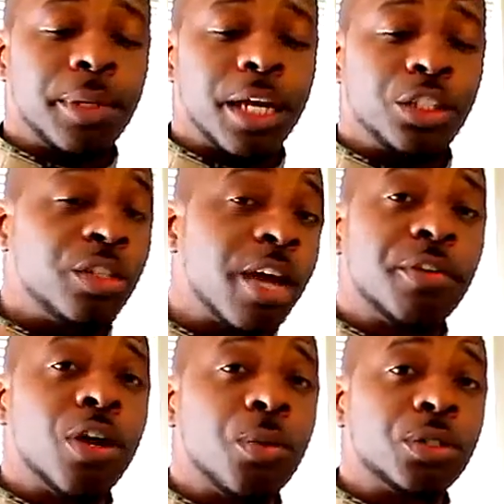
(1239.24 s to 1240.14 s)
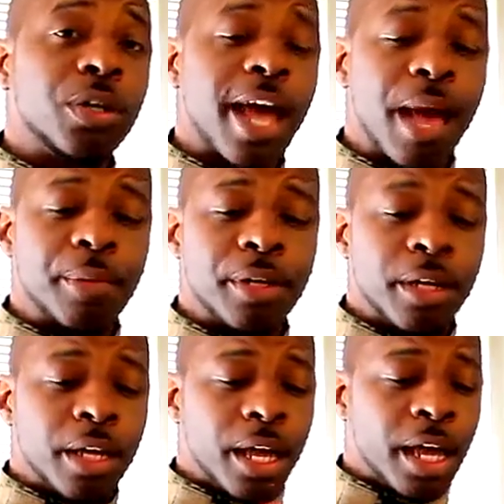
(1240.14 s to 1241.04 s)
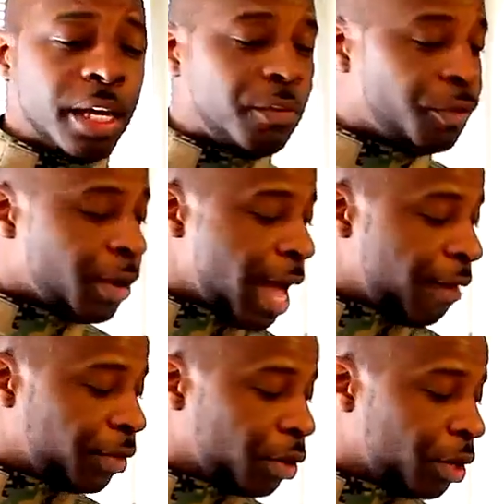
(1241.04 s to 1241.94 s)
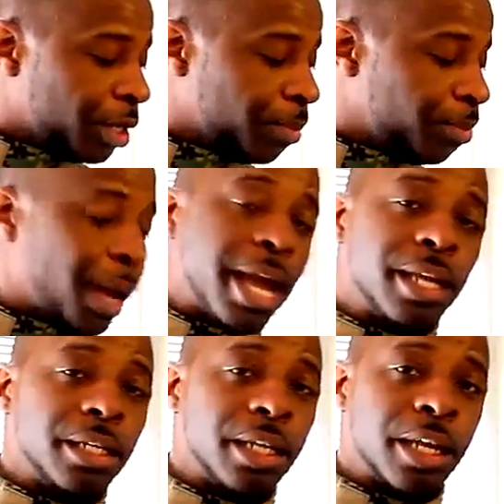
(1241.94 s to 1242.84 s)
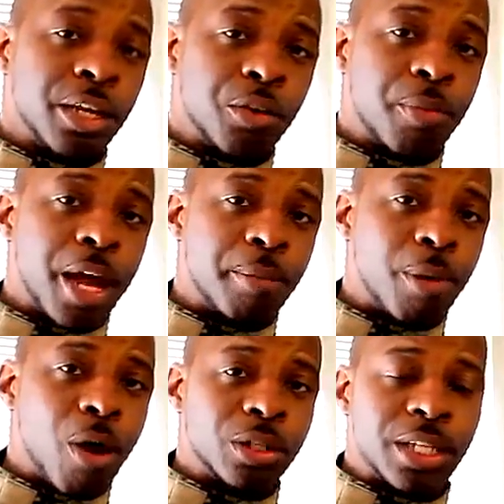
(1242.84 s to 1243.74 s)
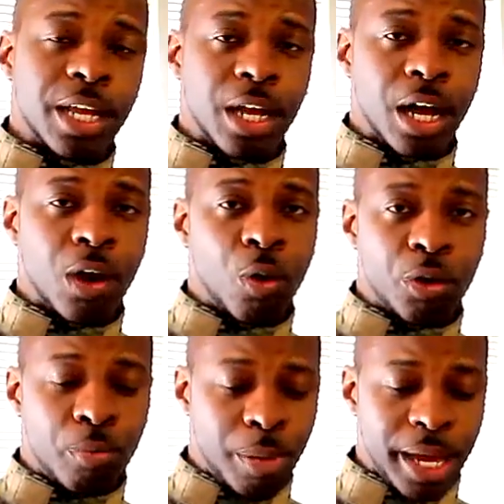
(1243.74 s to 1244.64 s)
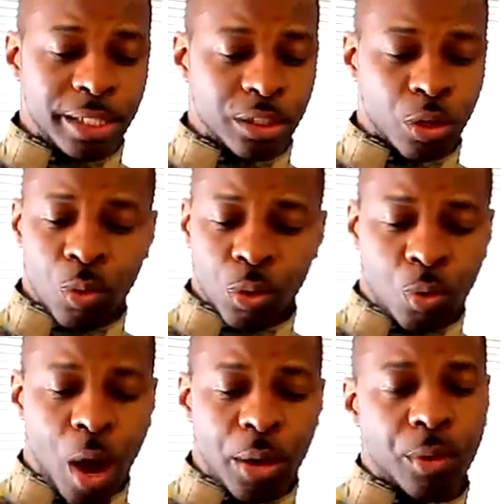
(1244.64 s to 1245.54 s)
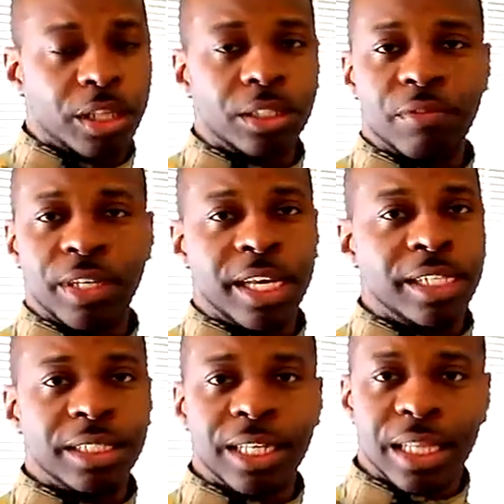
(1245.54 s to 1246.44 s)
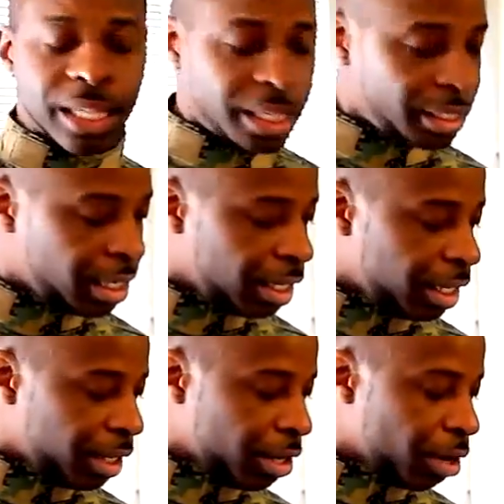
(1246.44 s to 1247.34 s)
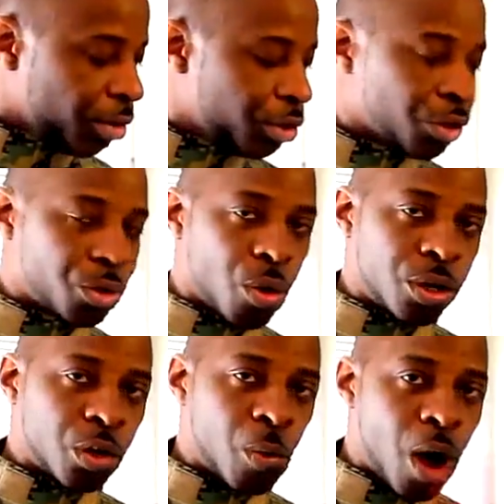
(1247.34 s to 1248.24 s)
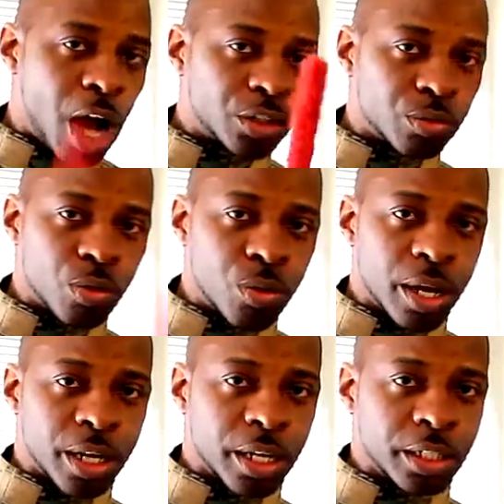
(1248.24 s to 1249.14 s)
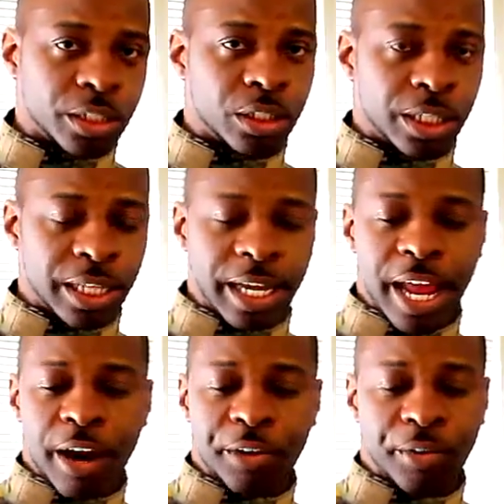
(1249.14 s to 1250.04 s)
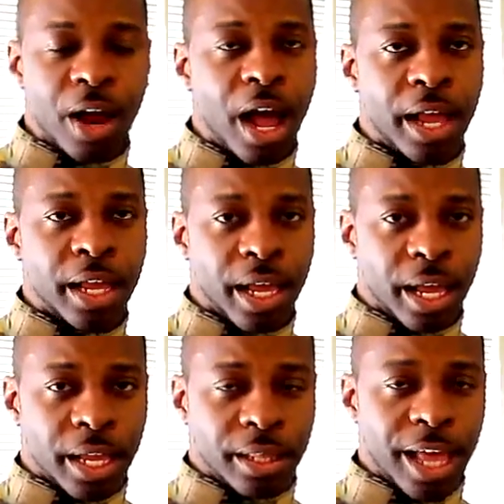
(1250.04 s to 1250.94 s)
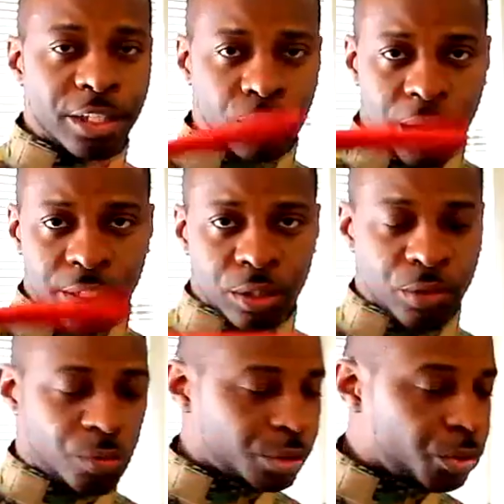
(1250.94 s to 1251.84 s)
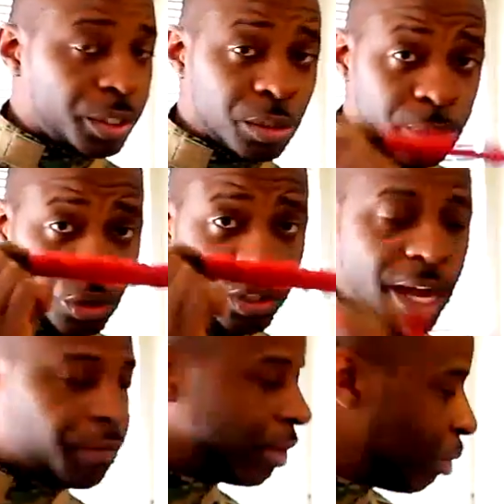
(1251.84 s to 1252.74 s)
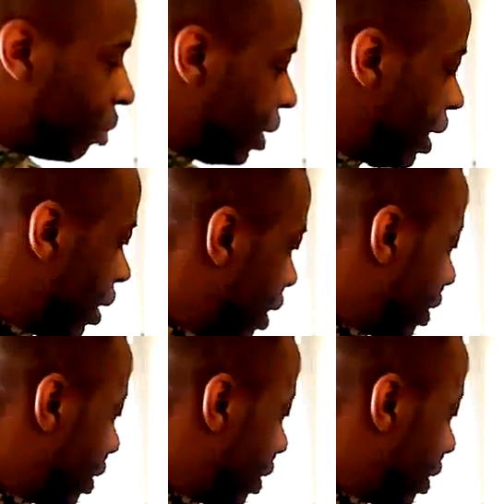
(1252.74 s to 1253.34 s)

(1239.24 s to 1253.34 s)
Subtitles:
because you never know what's going to happen. And if you have the good paint in your paintball, it's not oil-based, they're quite relatively easy to clean. You know, you can throw it in the wash real quick, just to let it air dry, and that's what I do for squeegee, but you definitely will need